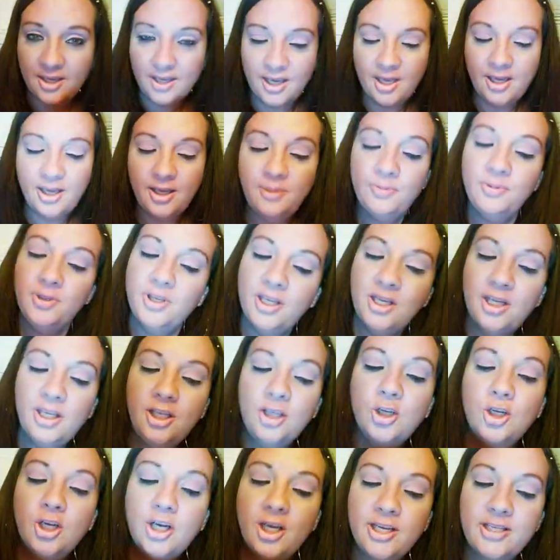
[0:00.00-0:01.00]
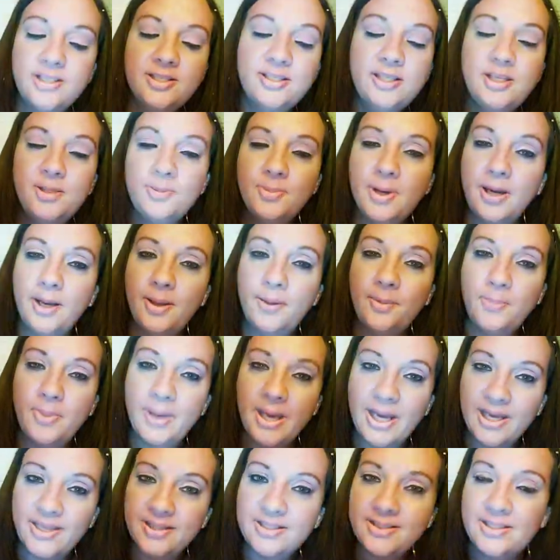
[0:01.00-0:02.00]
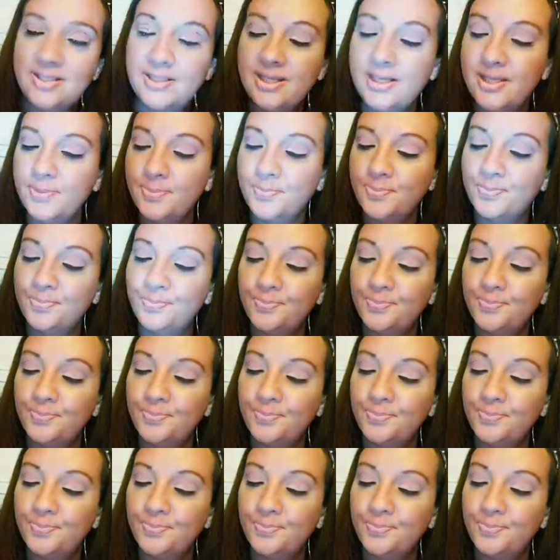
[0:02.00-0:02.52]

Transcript: I'm getting crazy by Patsy.